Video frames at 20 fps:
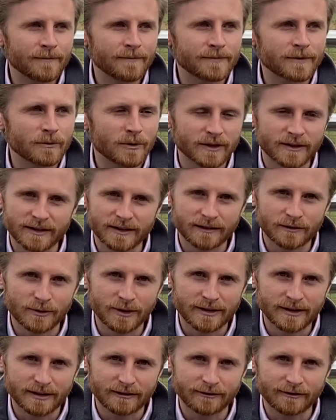which
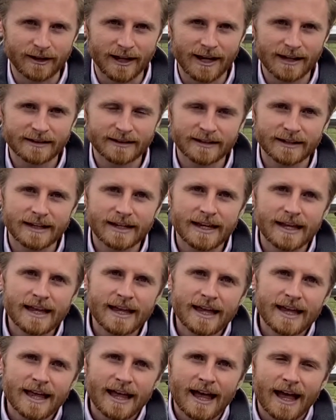is flat,
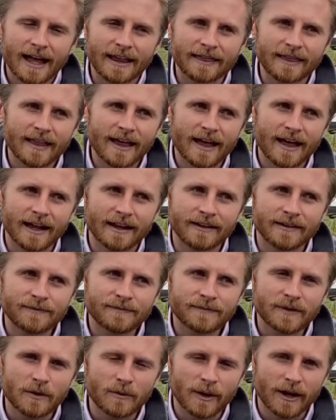and then
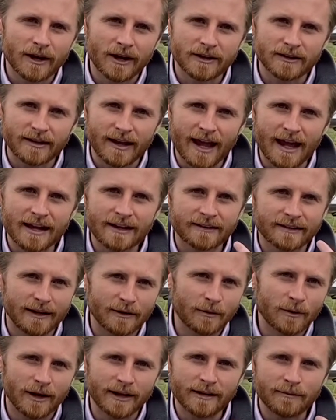we're going to age that
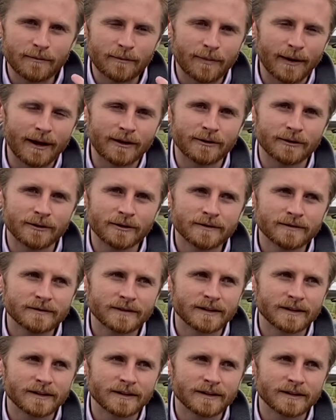wine in barrel